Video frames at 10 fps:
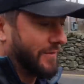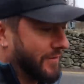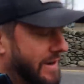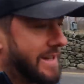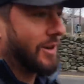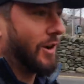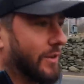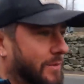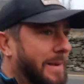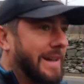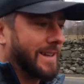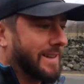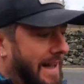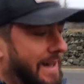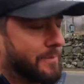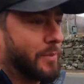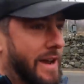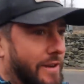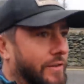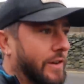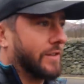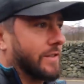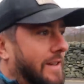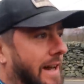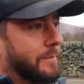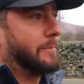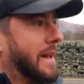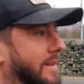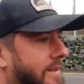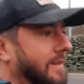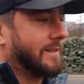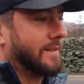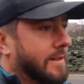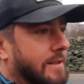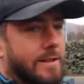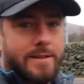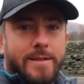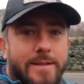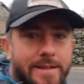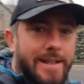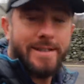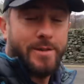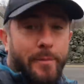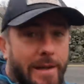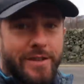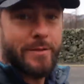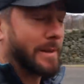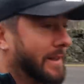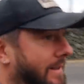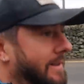free course meal and breakfast and bed. It's unbelievable.